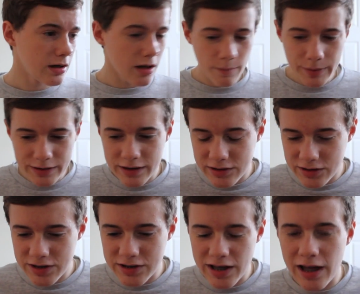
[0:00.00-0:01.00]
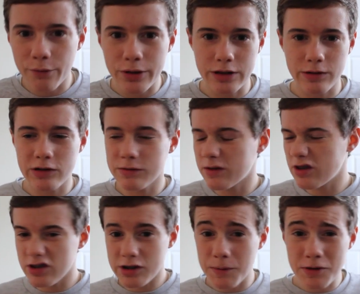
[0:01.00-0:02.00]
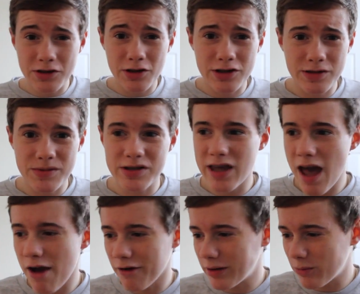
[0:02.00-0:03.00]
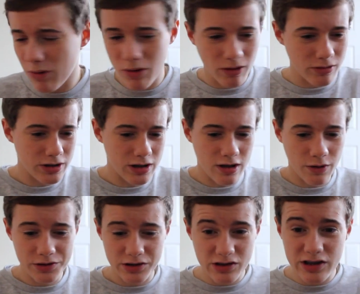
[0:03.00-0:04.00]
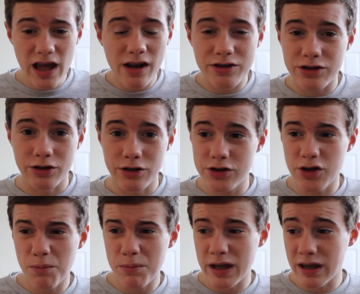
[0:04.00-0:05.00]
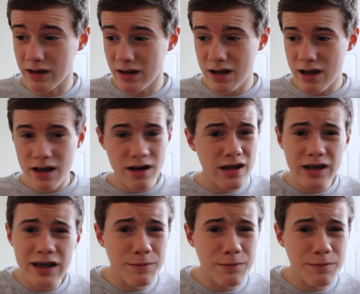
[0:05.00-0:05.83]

I mean, this is Halloween, you're supposed to go something scary, what? You could go as a skeleton, a zombie, Nicki